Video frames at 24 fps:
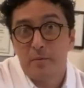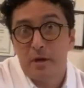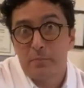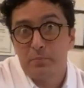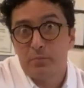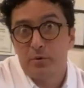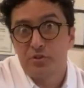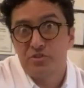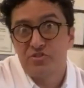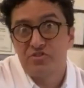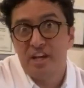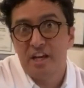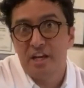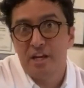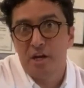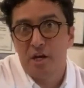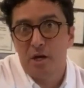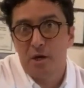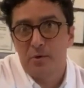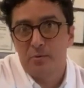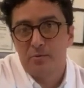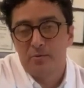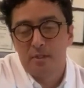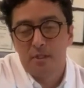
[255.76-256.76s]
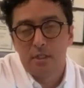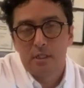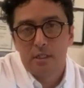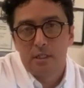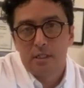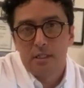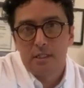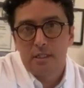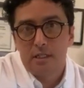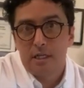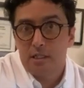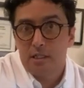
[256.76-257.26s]
about potato.
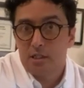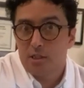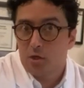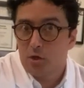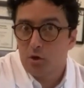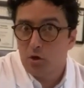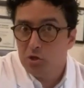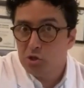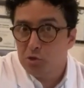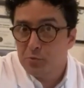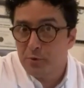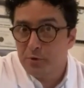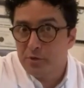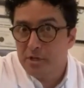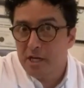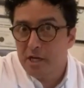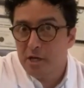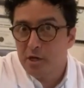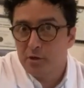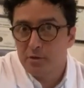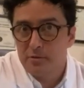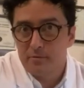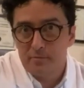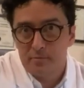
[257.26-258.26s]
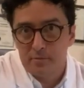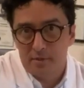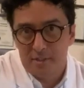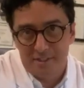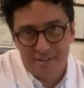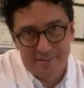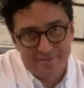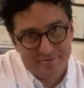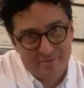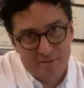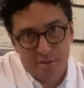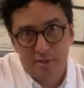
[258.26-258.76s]
Not the couch potato,
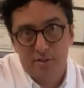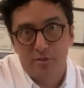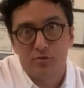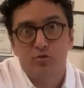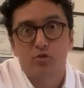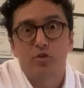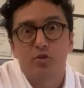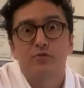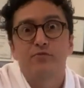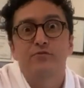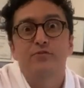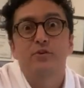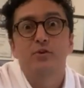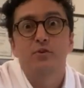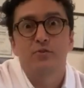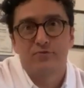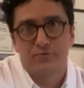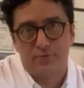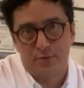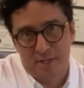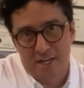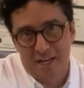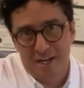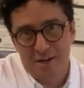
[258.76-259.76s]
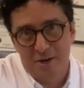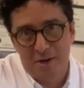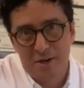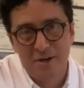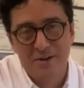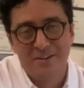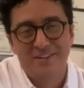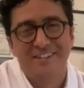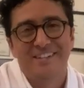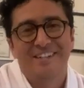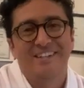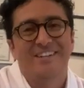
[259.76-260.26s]
the food potato.
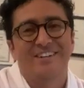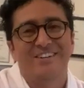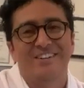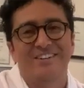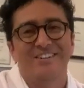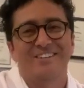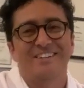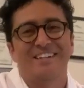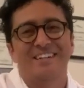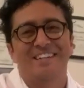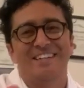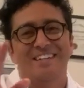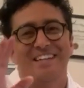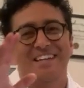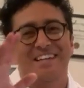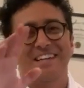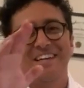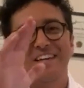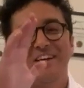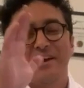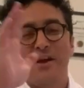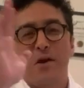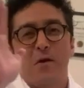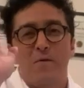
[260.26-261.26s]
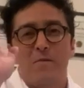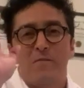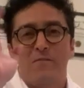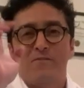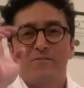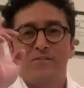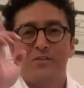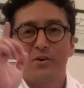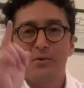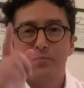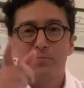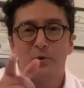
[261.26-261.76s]
All right,
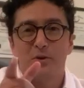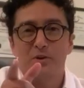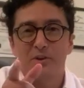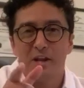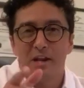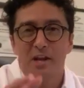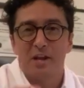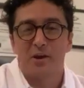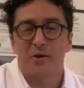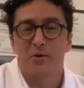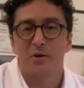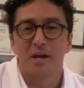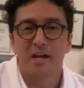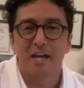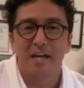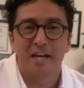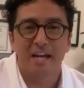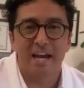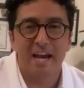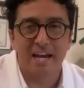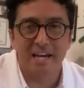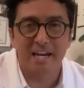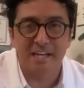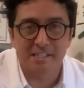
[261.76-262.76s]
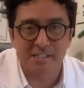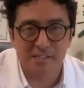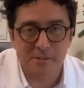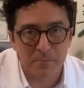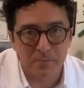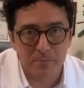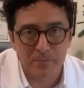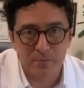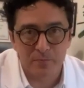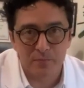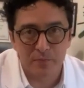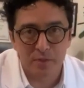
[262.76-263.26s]
food potato. Guys,
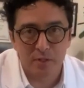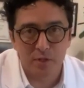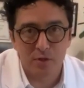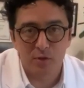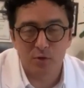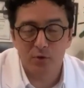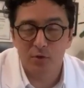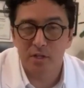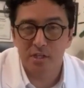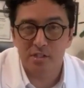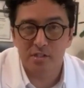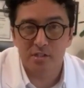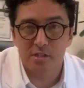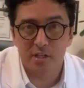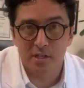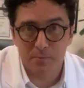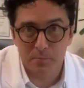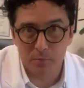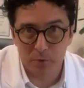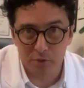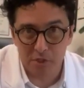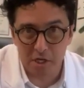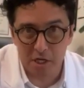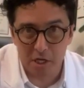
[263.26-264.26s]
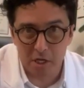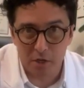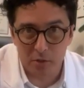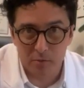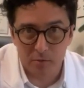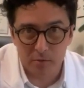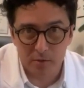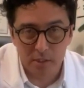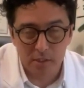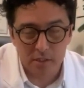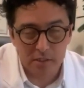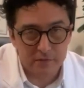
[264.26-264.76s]
who doesn't like potato?
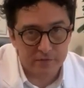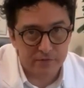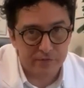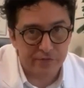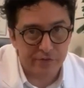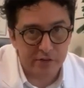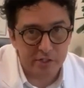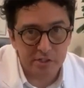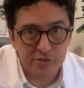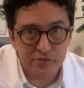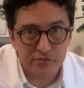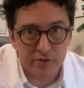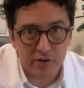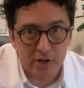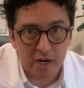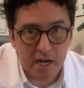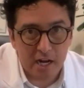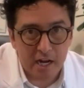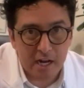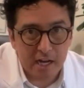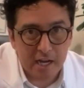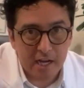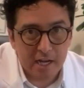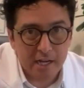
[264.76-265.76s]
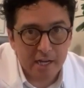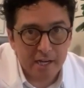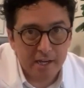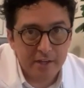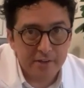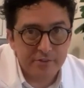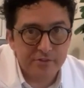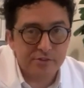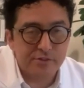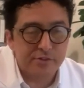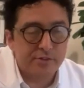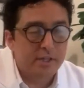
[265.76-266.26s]
The French
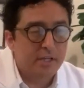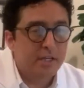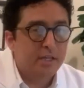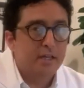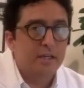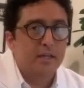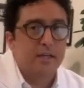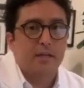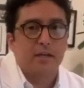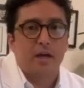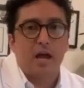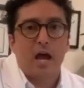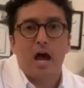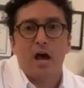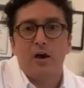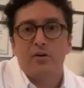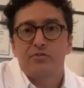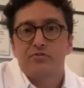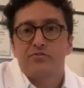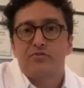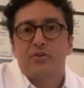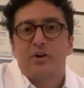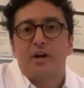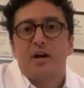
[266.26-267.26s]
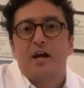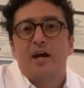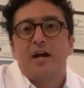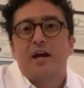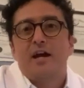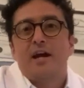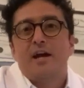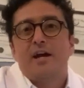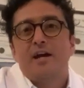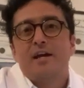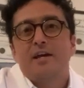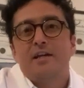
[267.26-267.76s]
fries, house
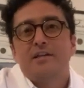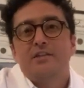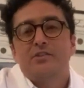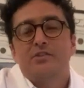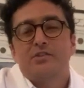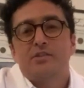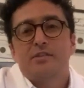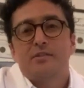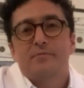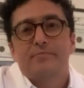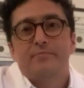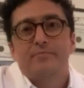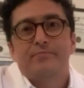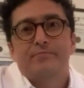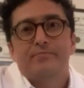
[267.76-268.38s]
fries,